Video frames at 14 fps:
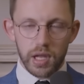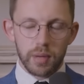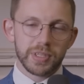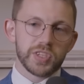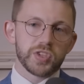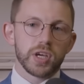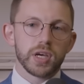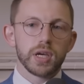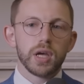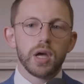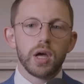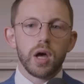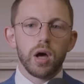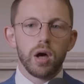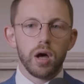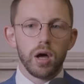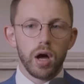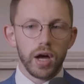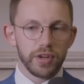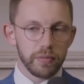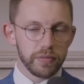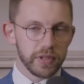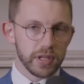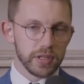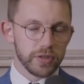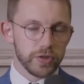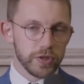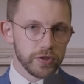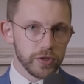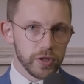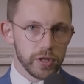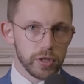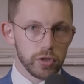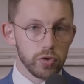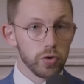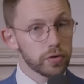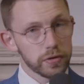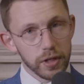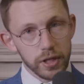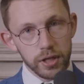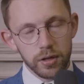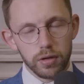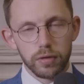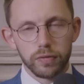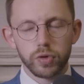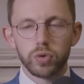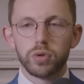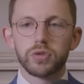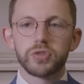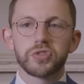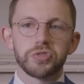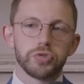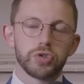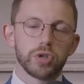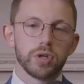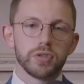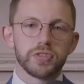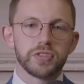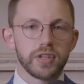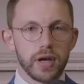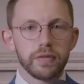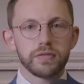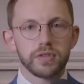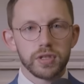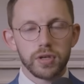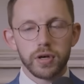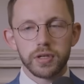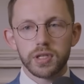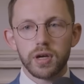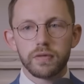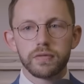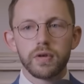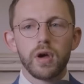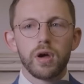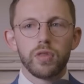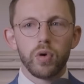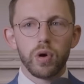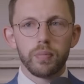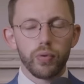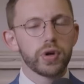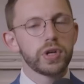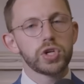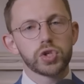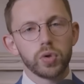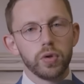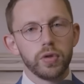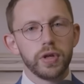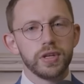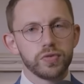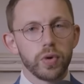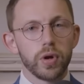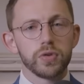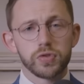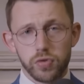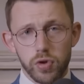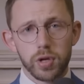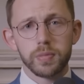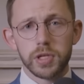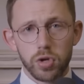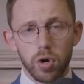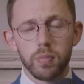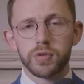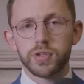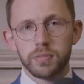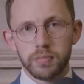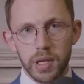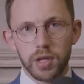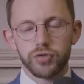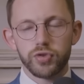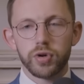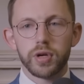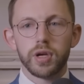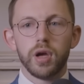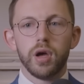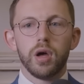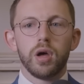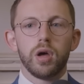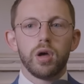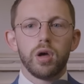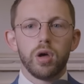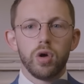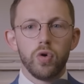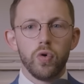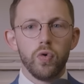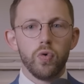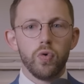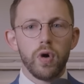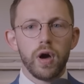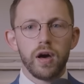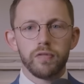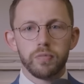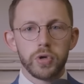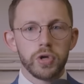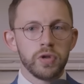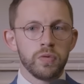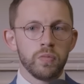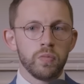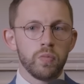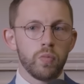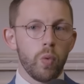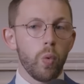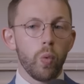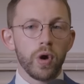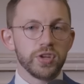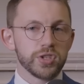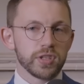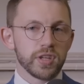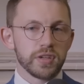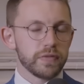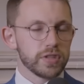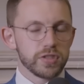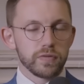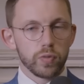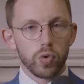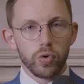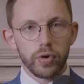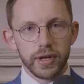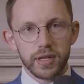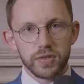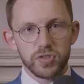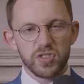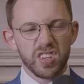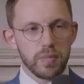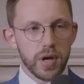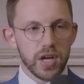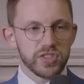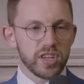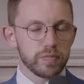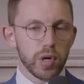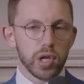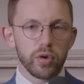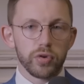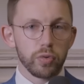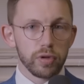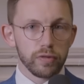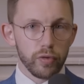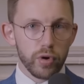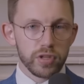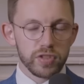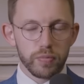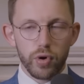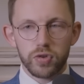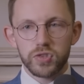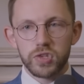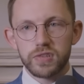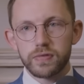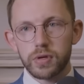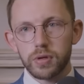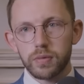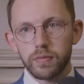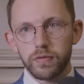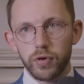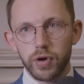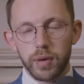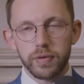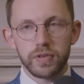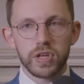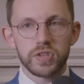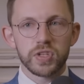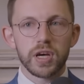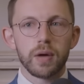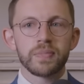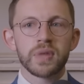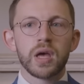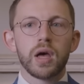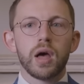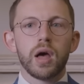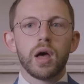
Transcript: allow me to say, I don't think it is a good thing, of course, to chant death to the IDF, though I'm pretty sure that Israel's incredibly competent military, who have been waging their defensive war against Hamas, Hezbollah, and all of Iran's proxies for a couple of years now,